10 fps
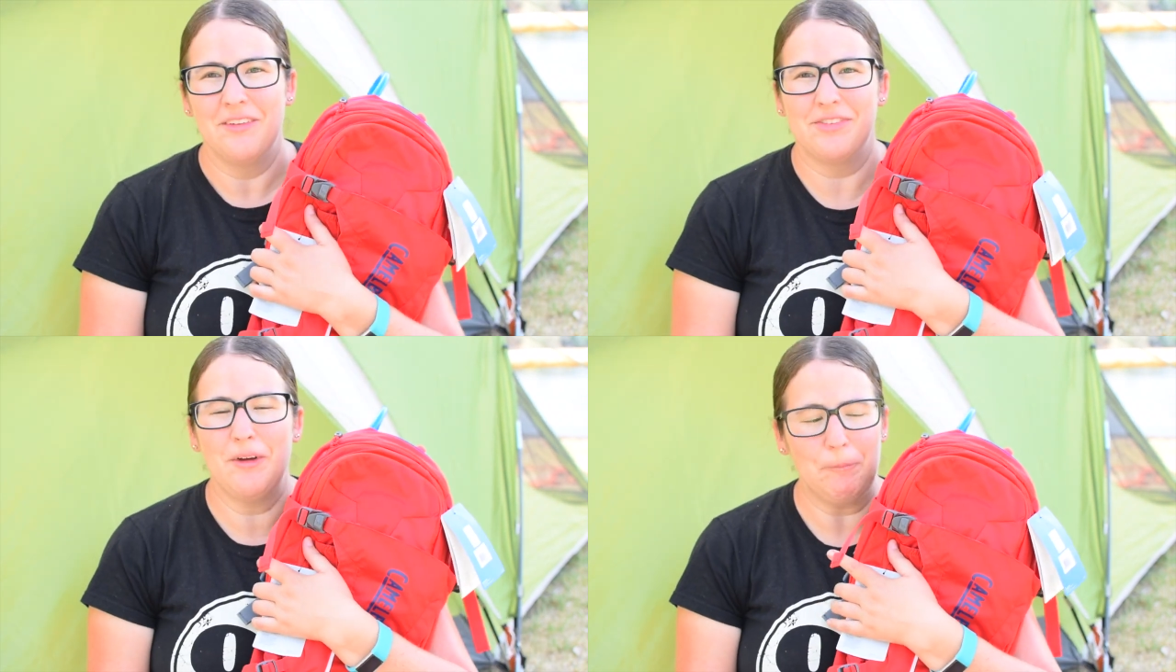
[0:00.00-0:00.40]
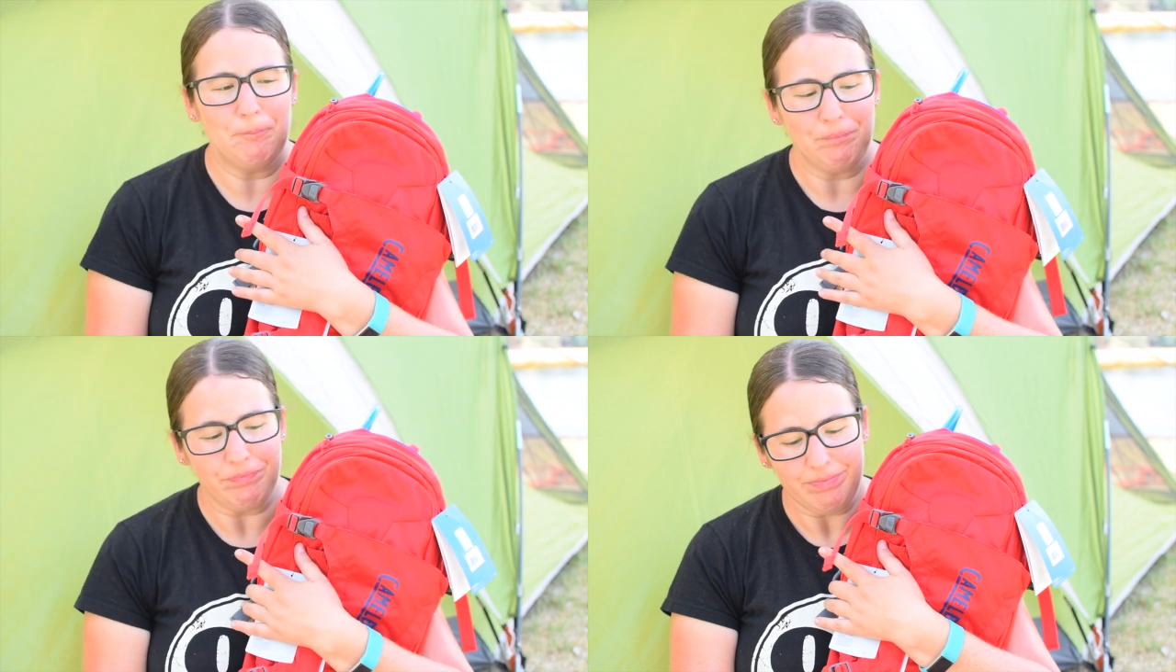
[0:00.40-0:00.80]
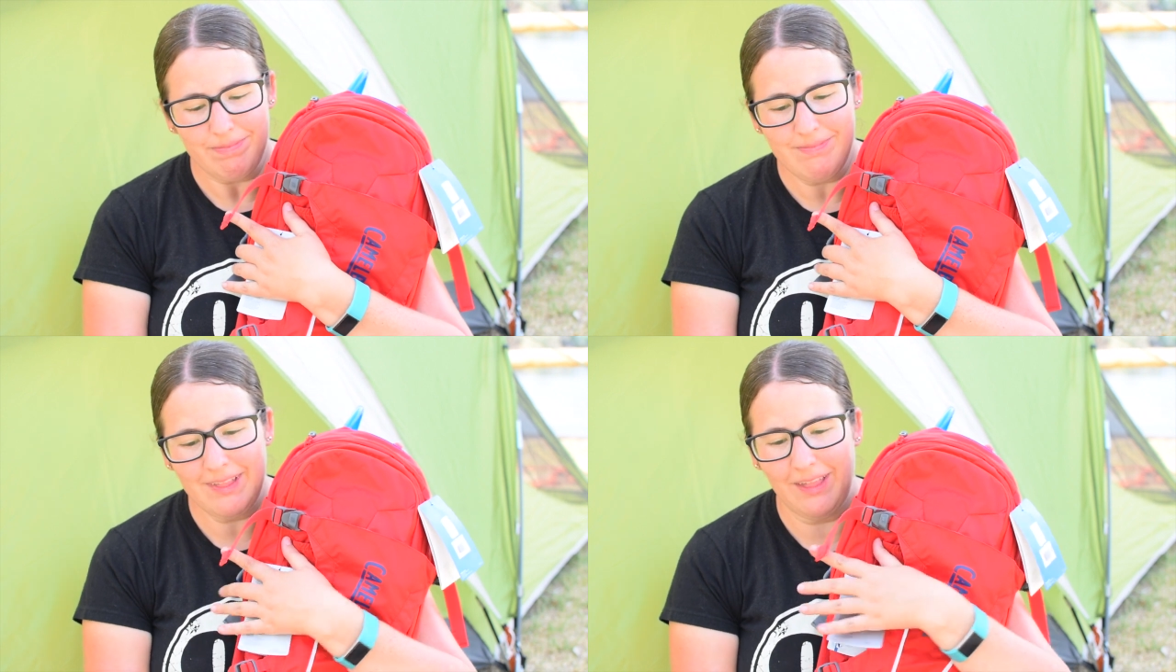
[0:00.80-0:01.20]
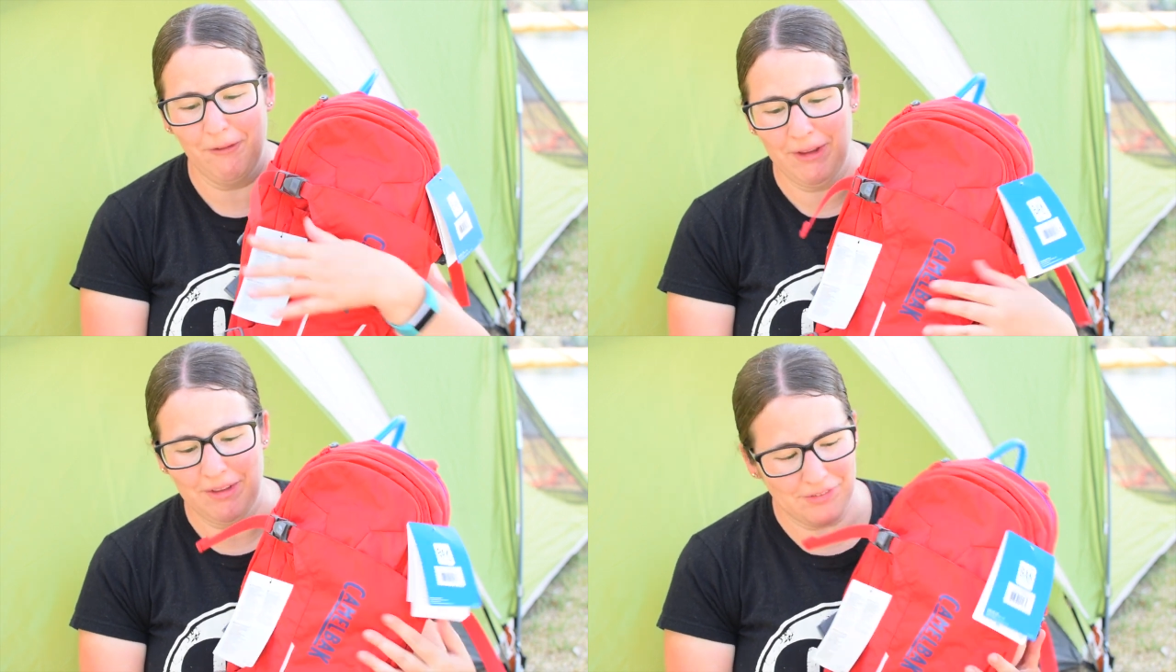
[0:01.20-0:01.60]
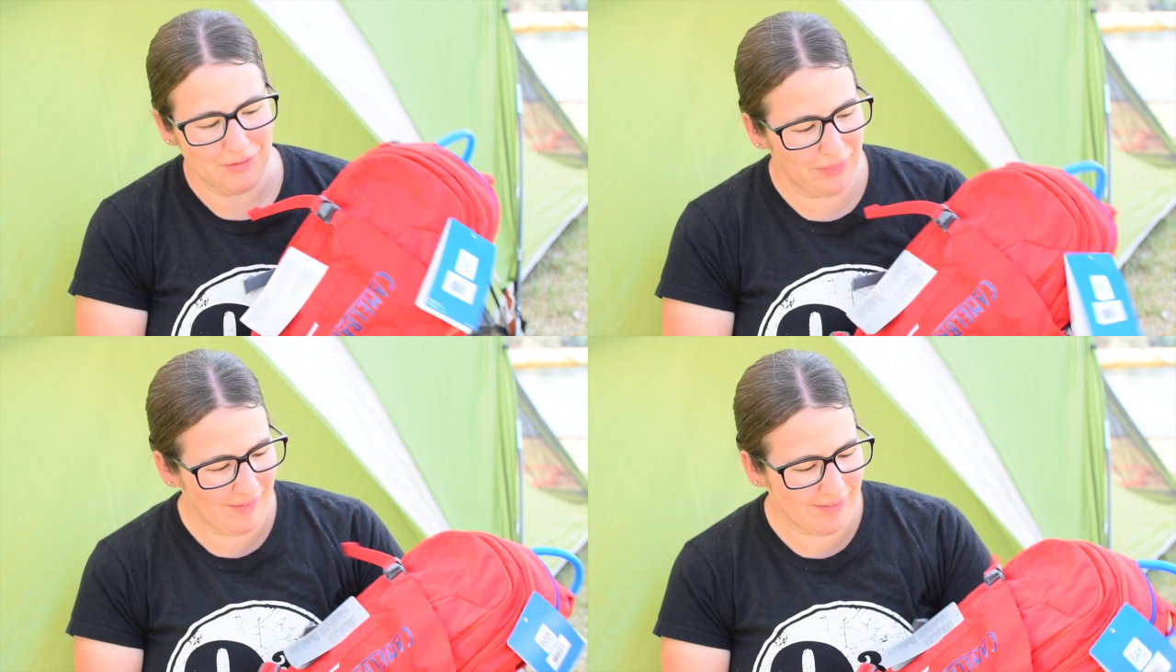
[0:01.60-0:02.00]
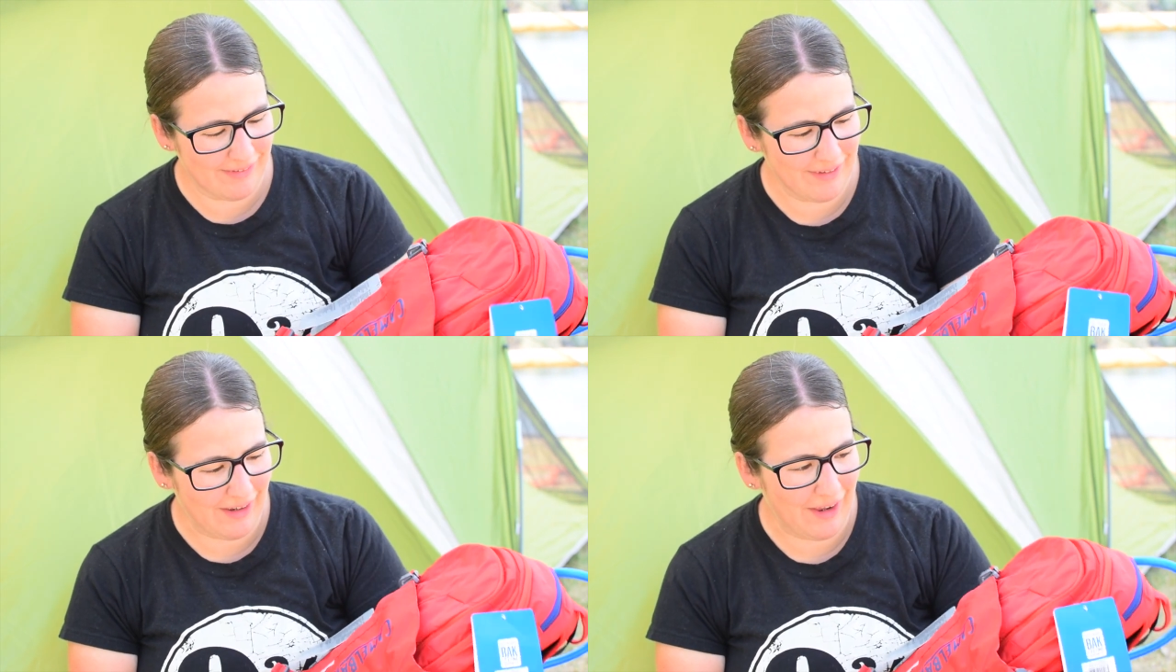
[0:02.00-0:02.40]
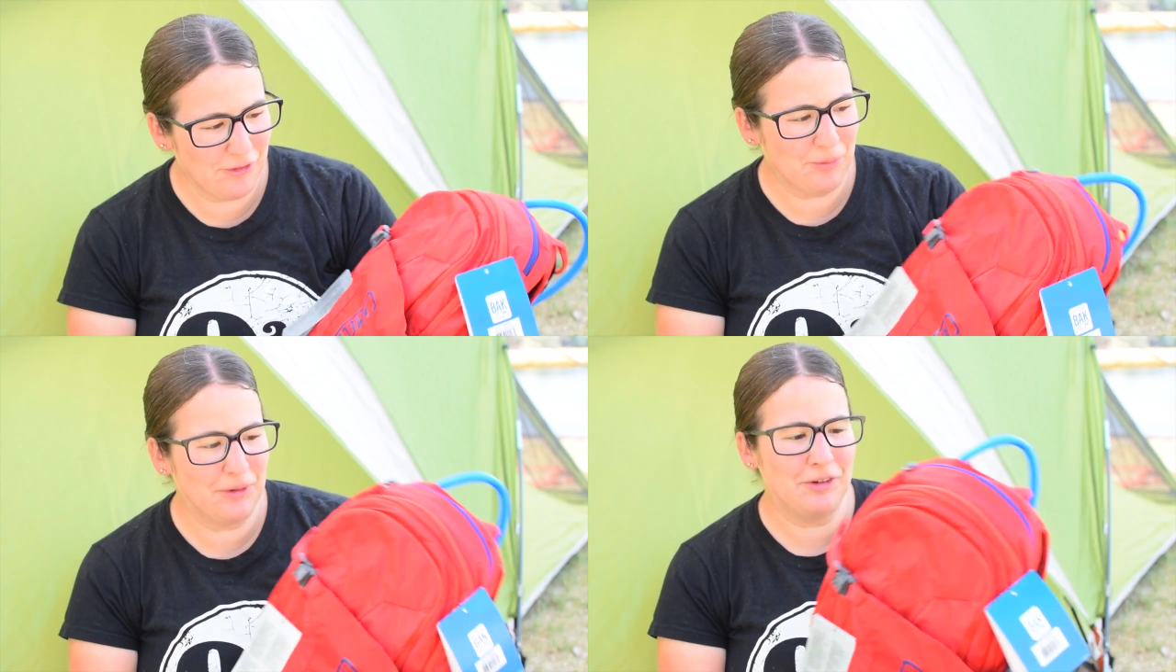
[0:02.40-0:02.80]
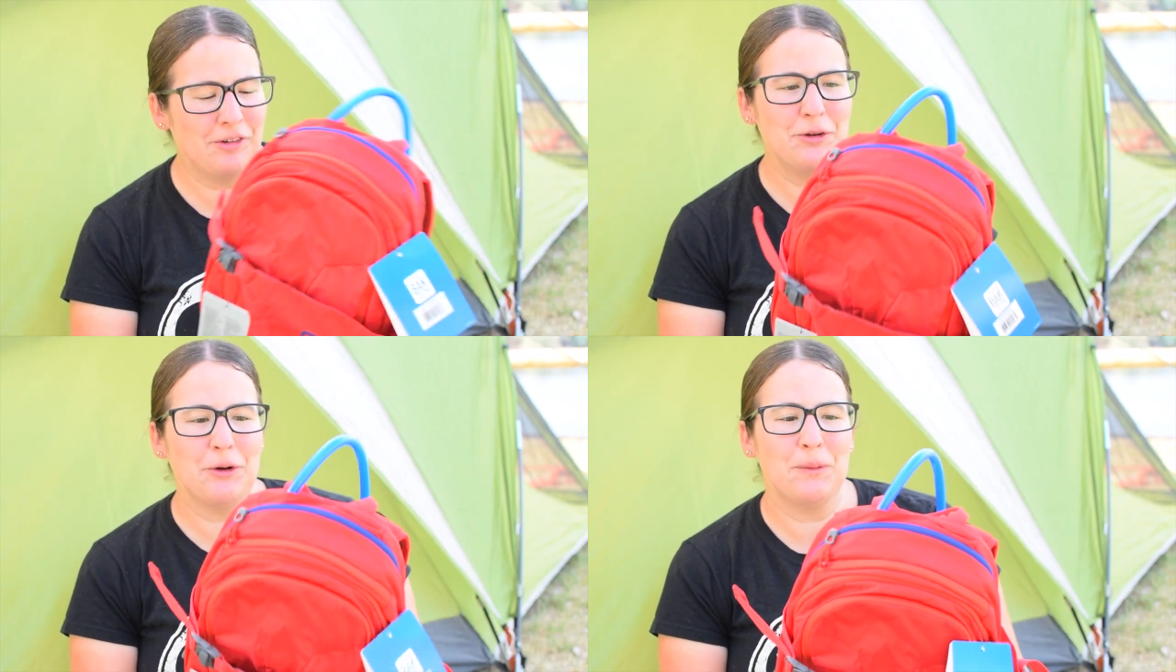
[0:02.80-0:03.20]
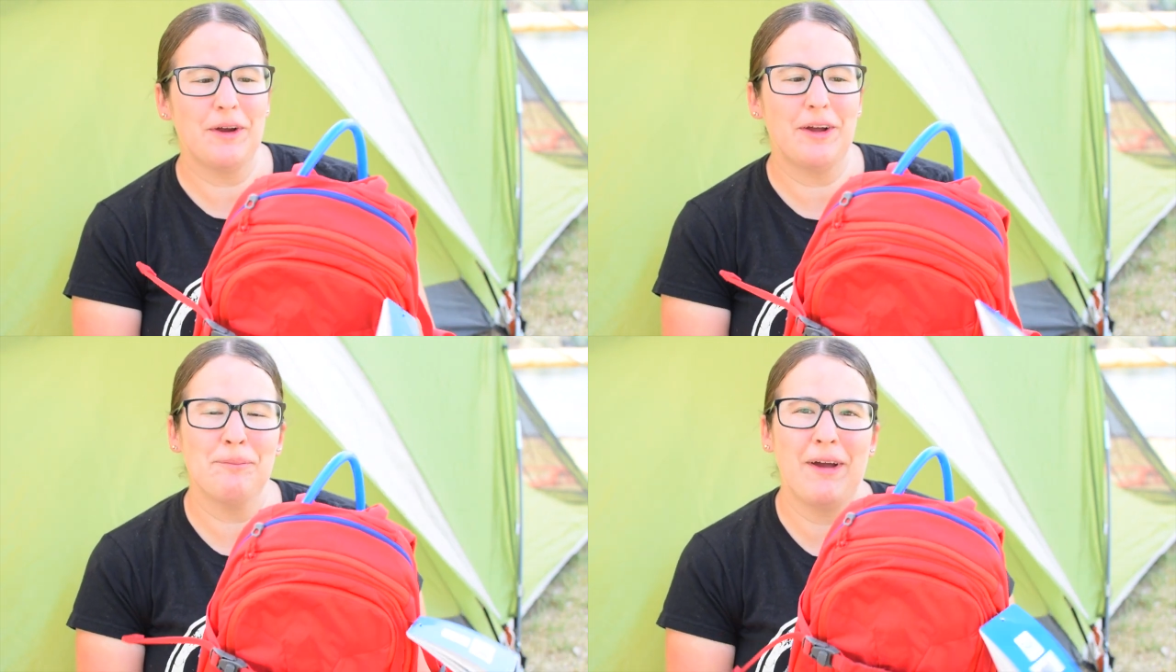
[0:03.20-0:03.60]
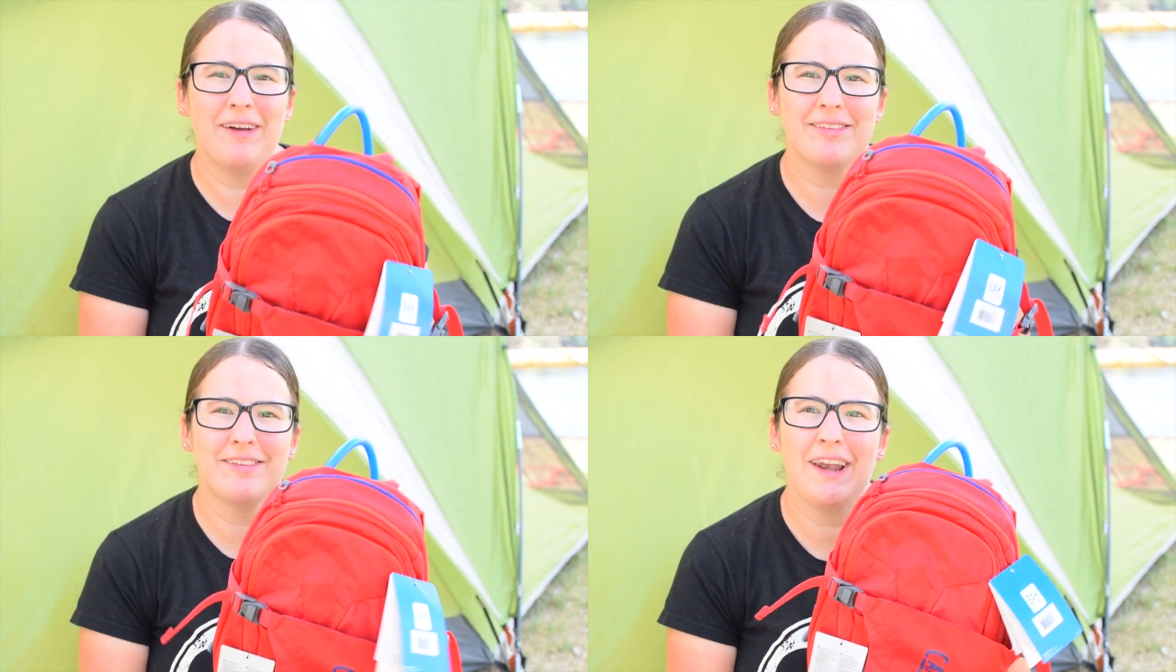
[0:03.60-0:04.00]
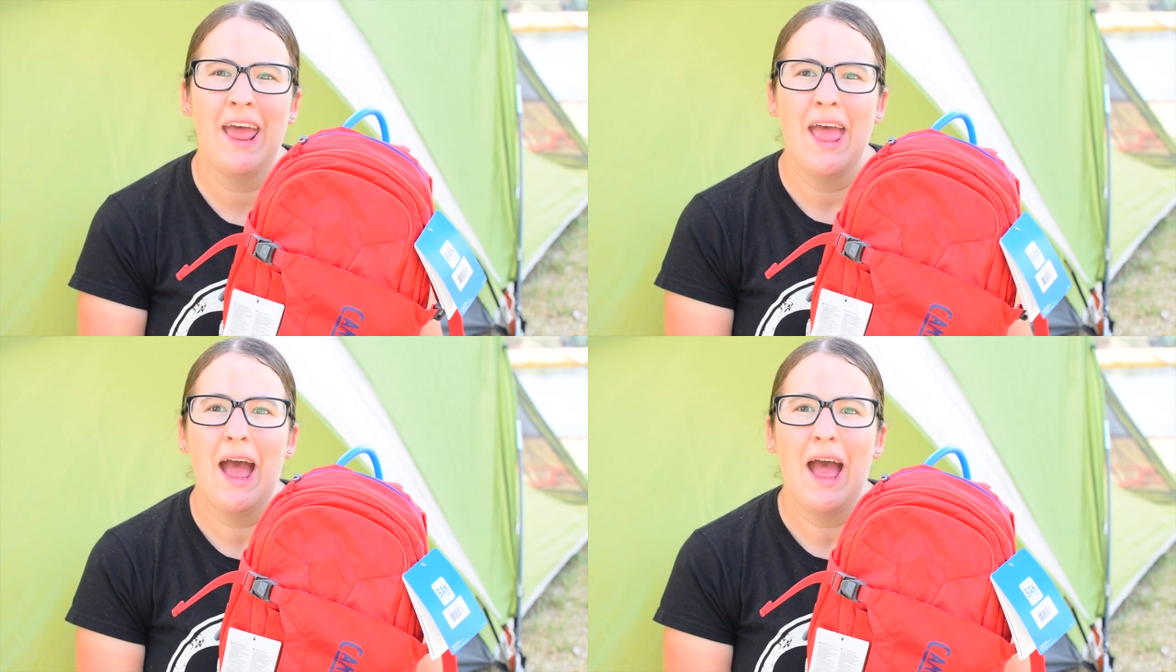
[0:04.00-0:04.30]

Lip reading: So okay, so that's it. I just wanted to do a quick unboxing.